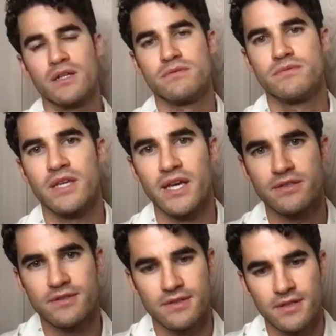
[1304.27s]

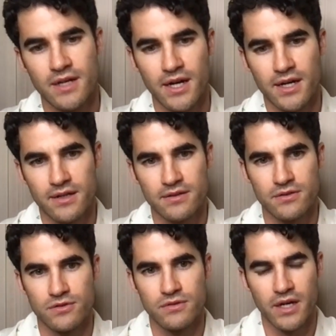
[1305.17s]
hits, a
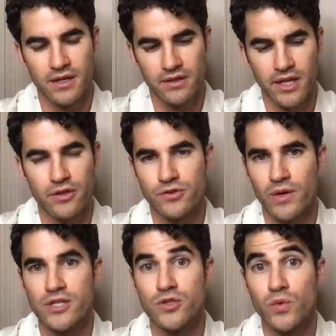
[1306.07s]
lot of those
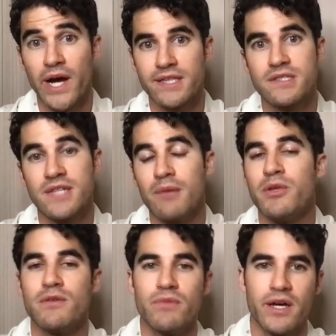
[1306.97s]
great duets,
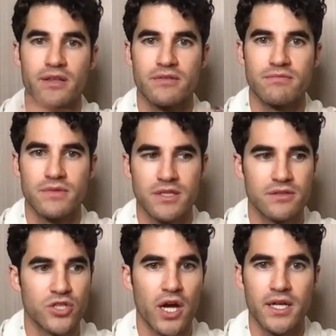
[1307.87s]
namely the
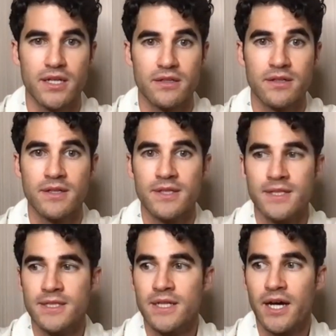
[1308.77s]
Johnny and
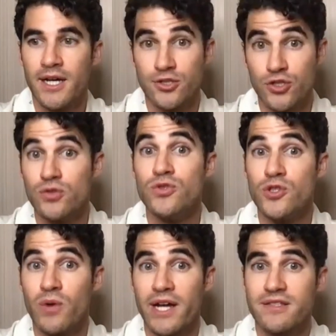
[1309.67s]
June
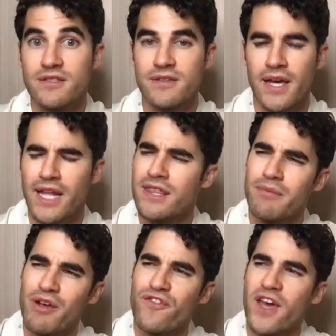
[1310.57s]
duets. And my
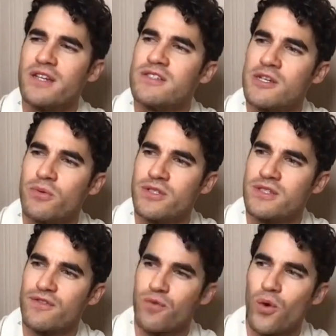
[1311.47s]
fantasy was
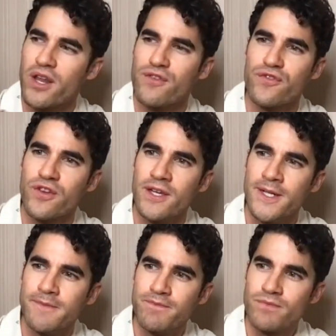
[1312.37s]
what if
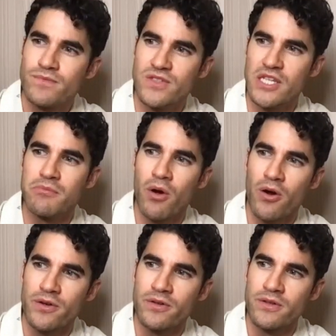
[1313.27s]
Dean
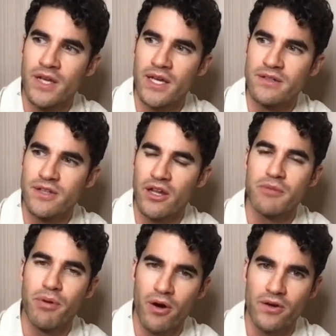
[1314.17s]
Martin and Dolly
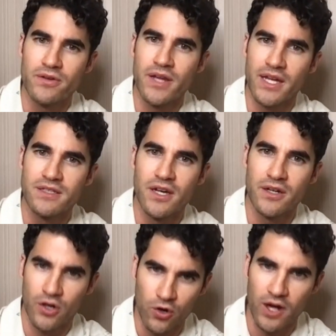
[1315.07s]
Parton had done a
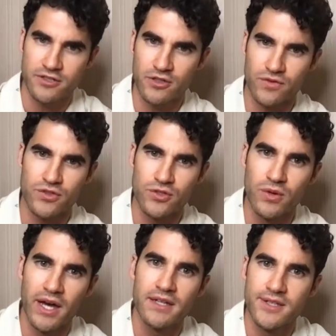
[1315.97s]
crossover
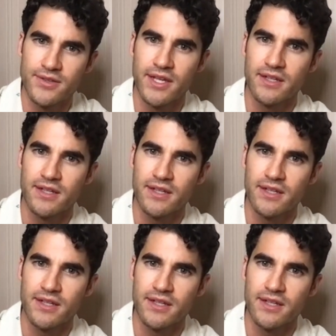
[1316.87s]
duet in the